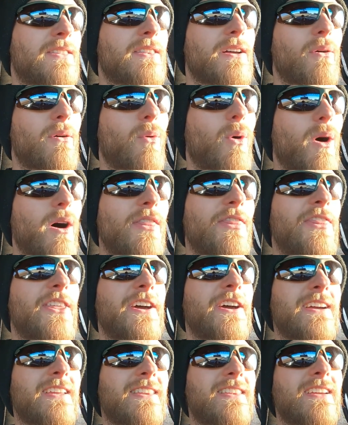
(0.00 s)
The one
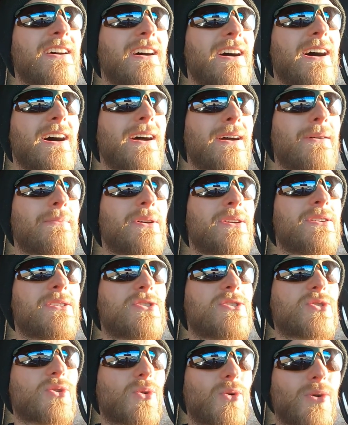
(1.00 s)
thing that I'm
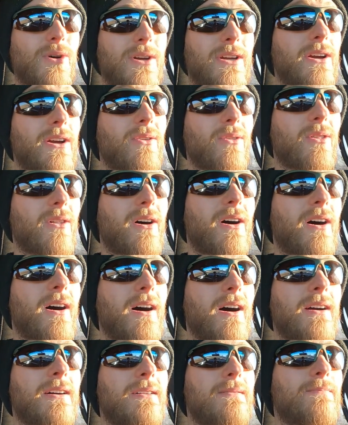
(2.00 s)
enjoying a
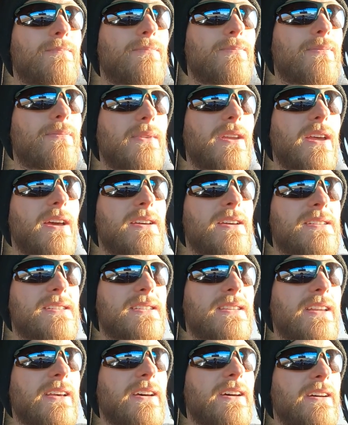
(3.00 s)
lot
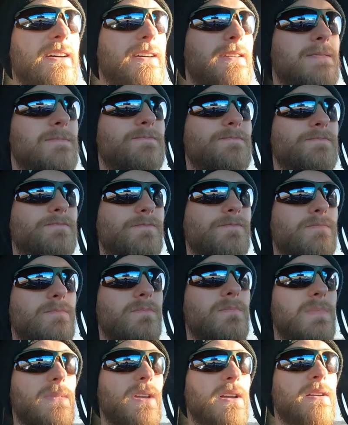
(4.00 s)
is that
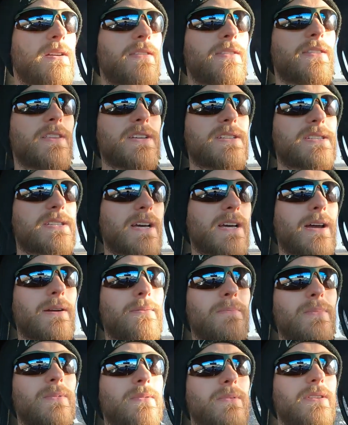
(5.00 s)
this
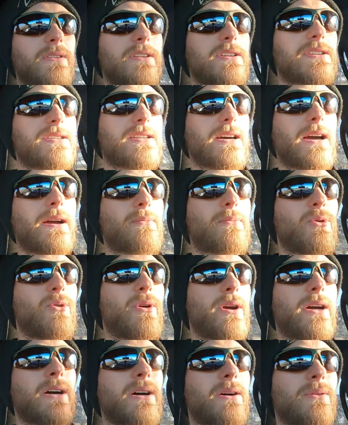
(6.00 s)
time
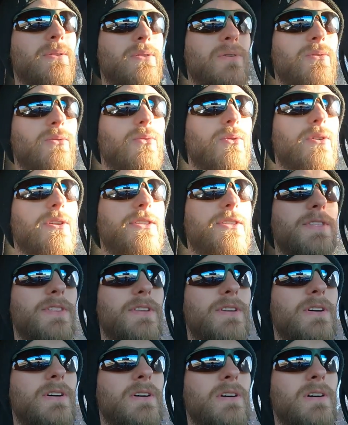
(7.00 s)
around with
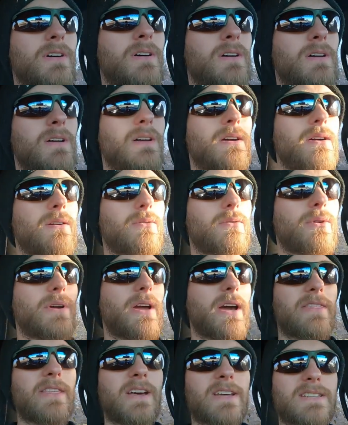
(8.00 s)
the we
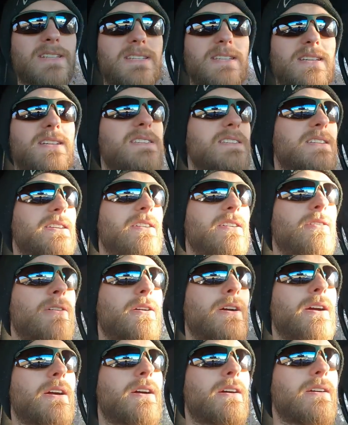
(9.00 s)
had that
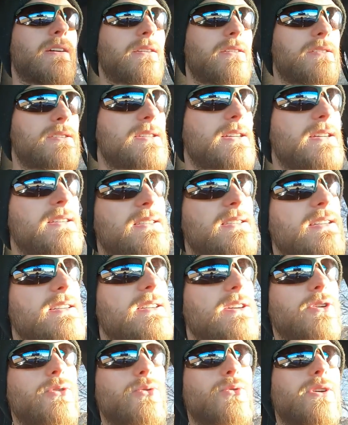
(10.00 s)

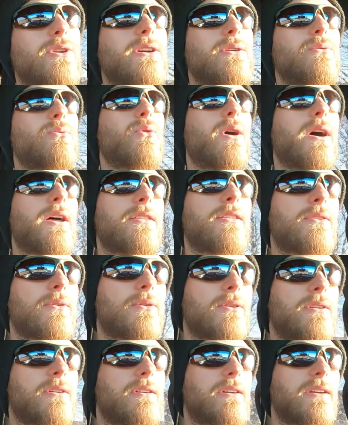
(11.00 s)
60-degree
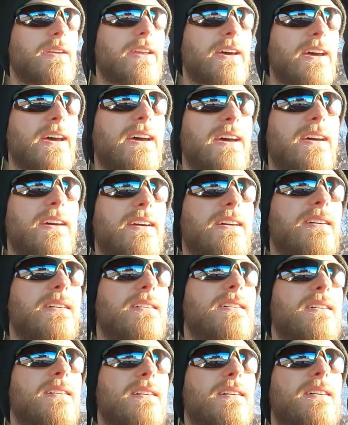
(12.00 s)
weather day,
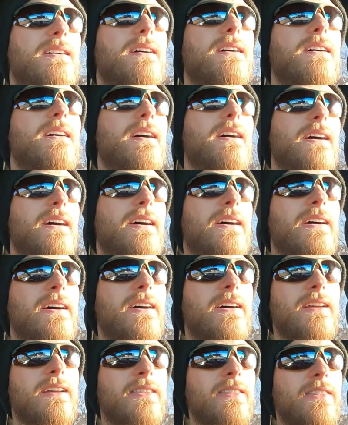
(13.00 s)

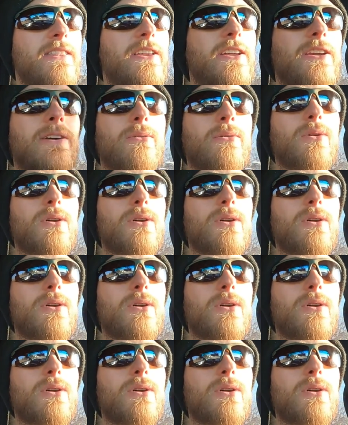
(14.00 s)
and then it